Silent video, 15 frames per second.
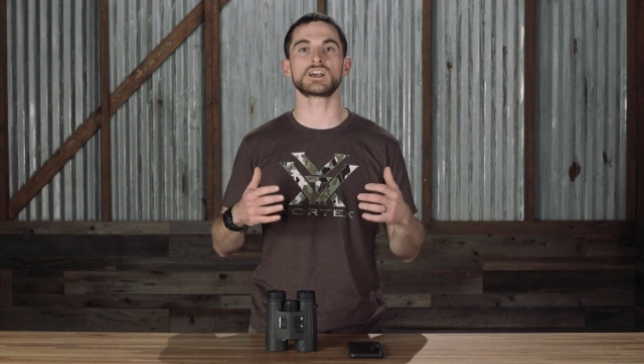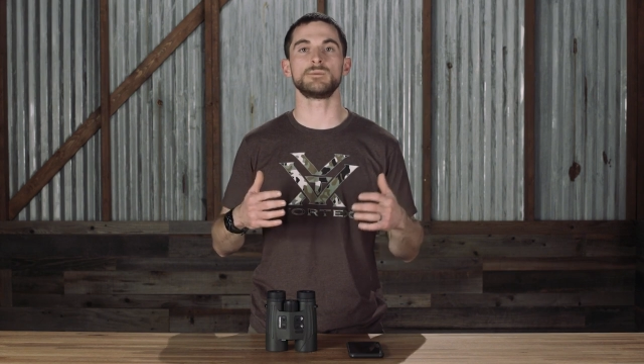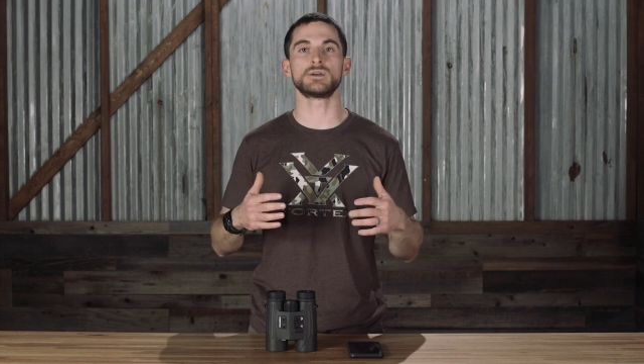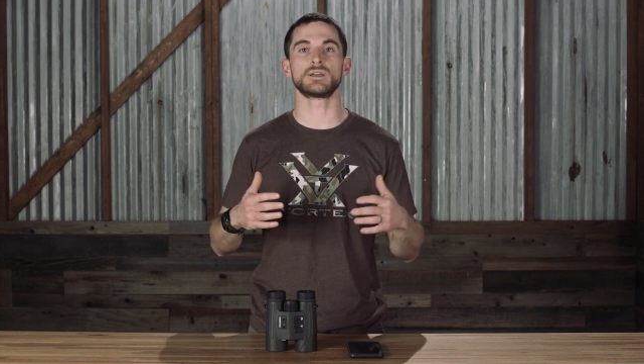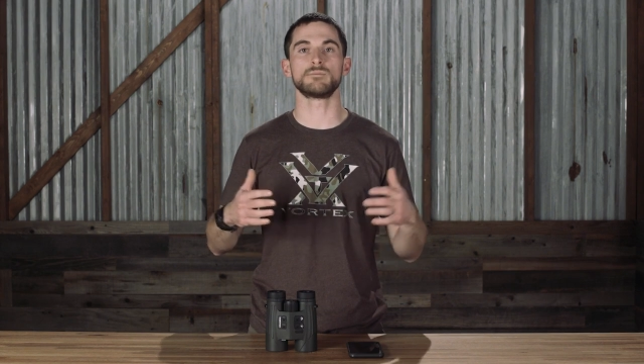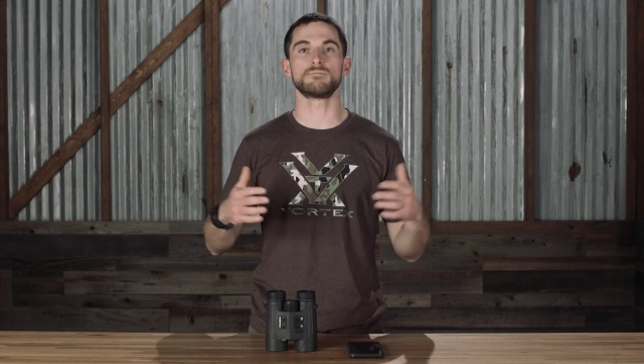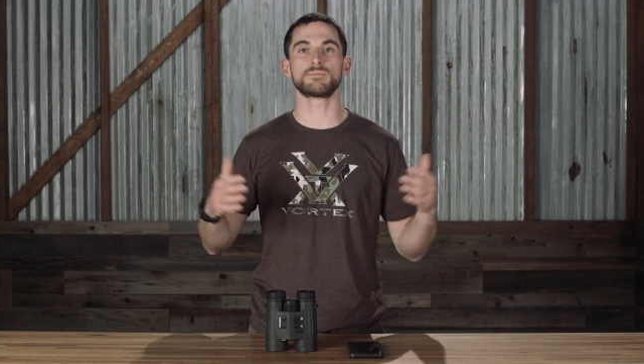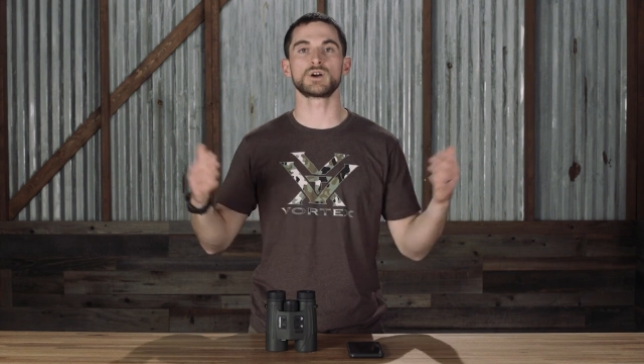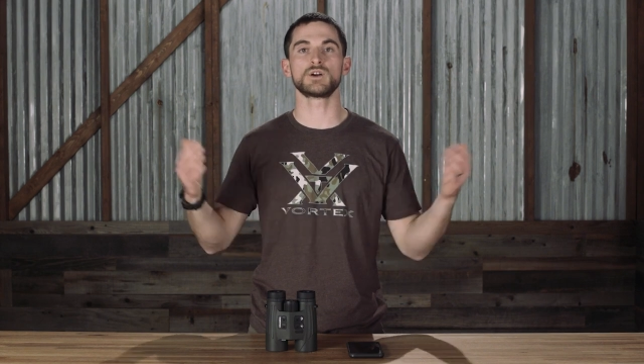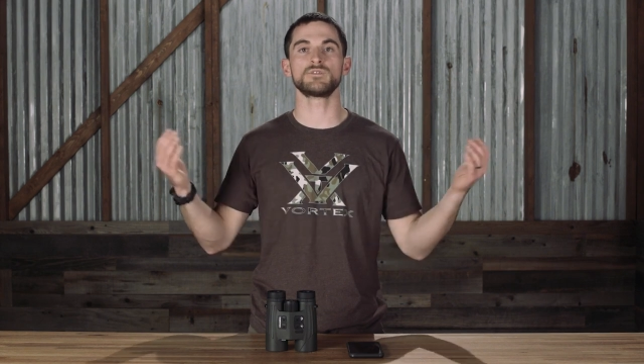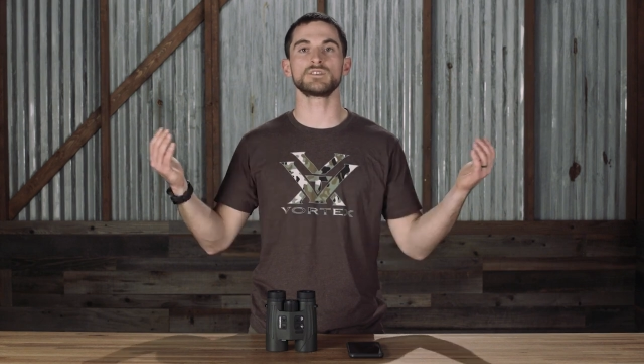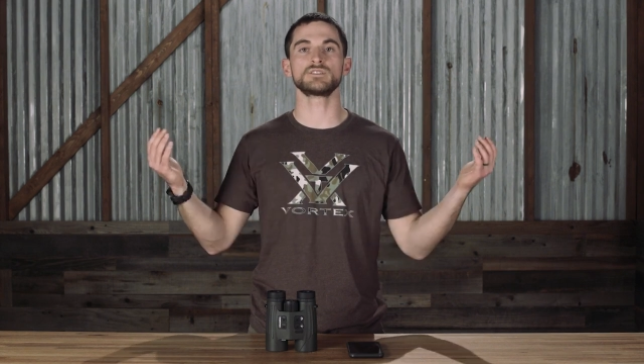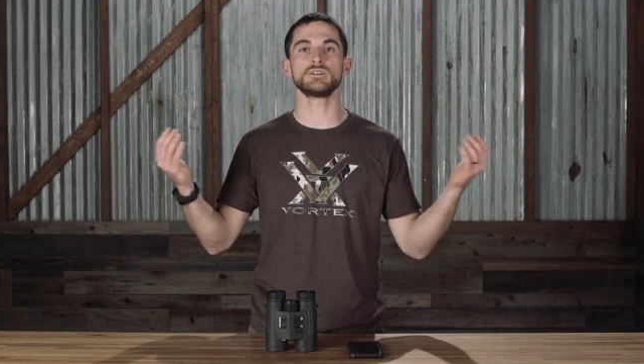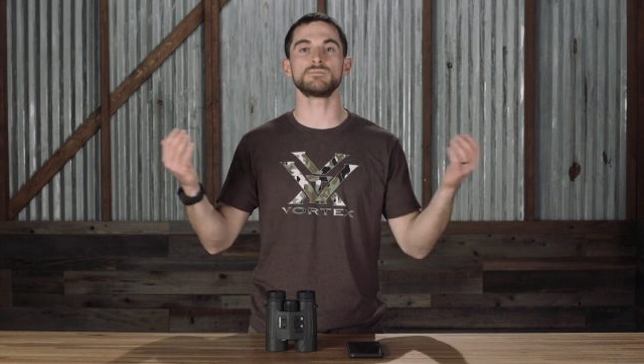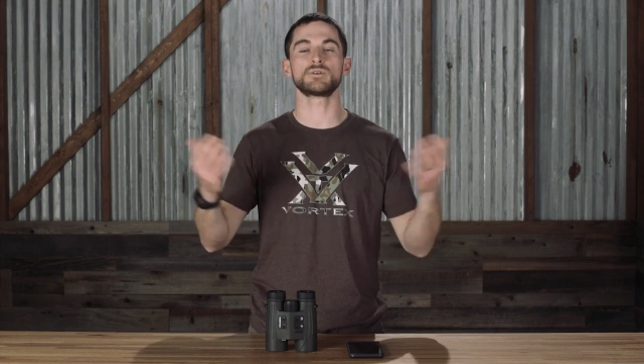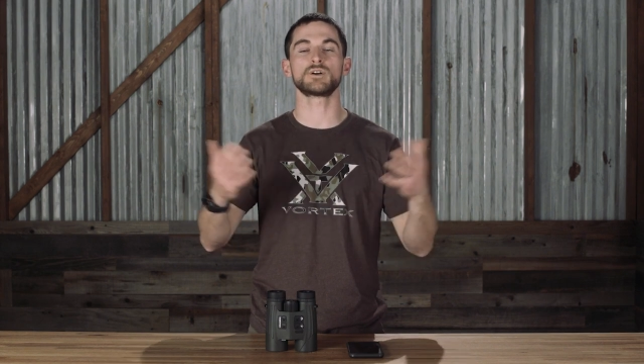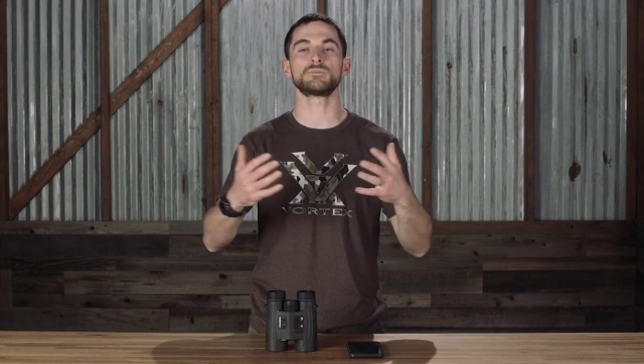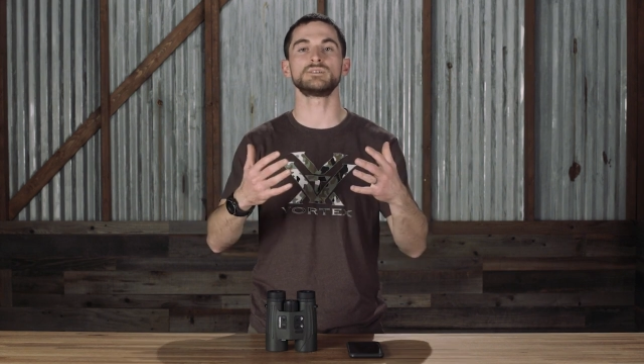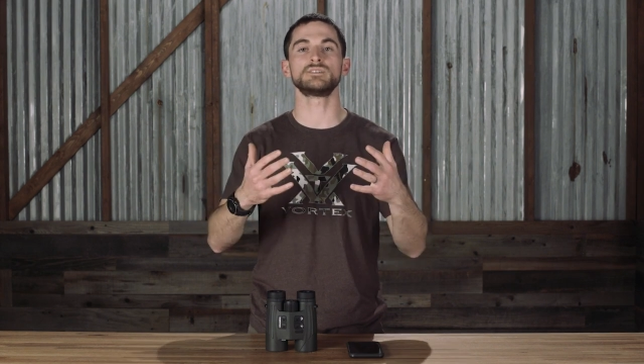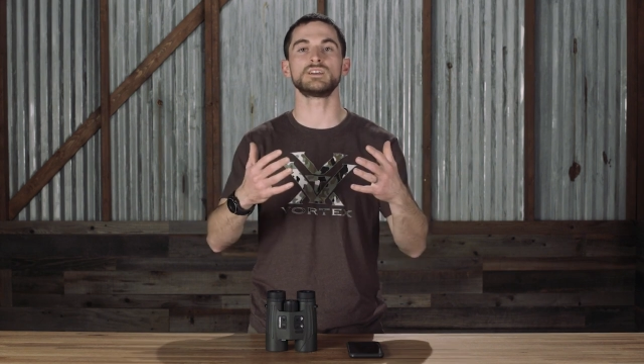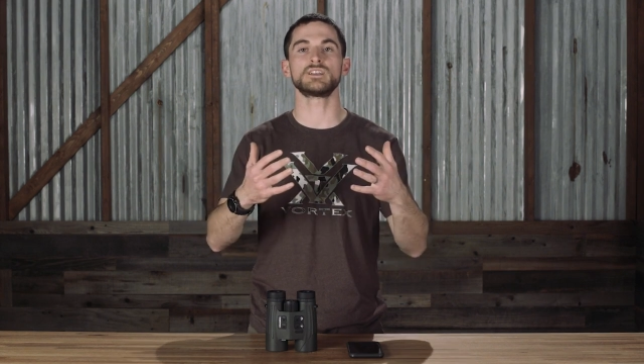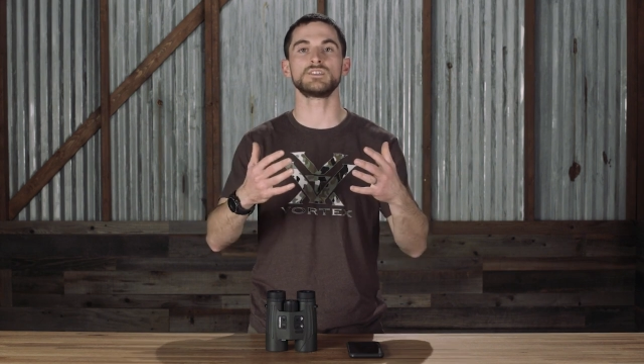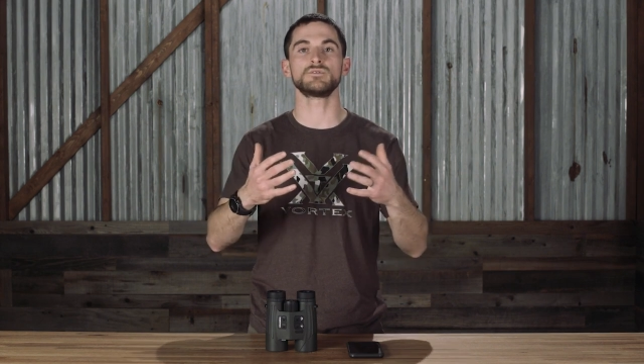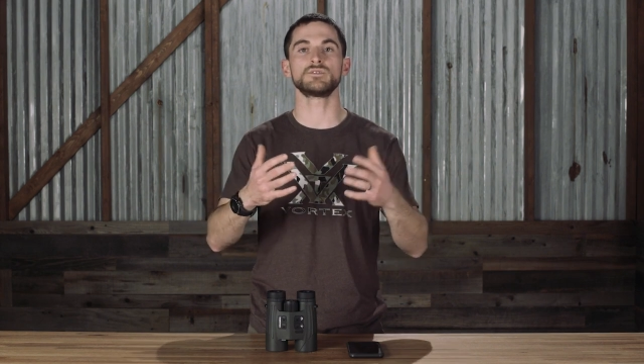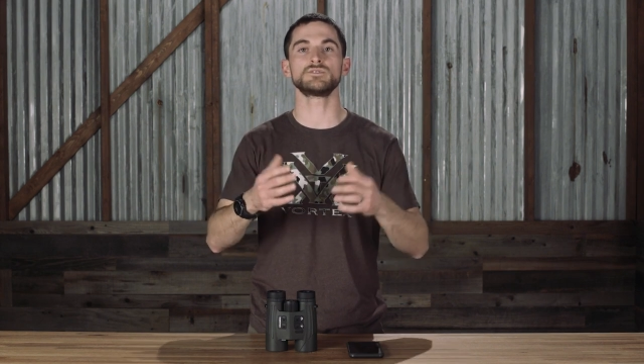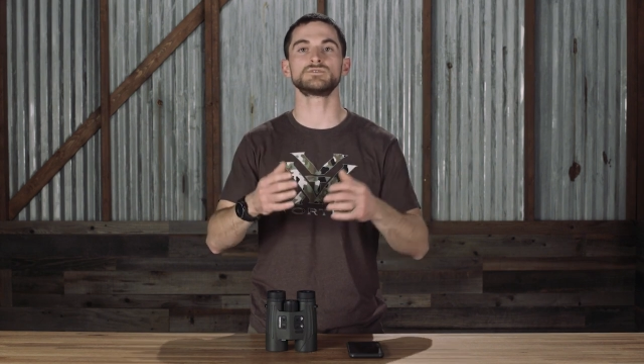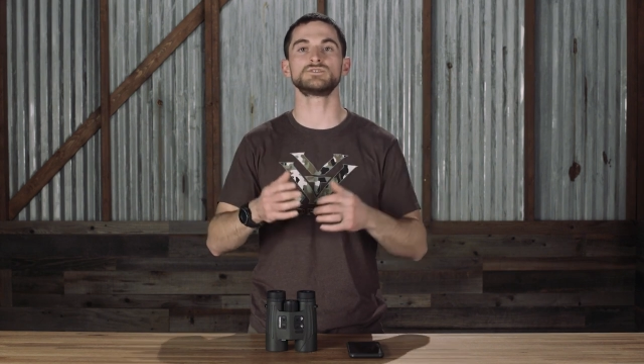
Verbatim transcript: coming perfectly perpendicular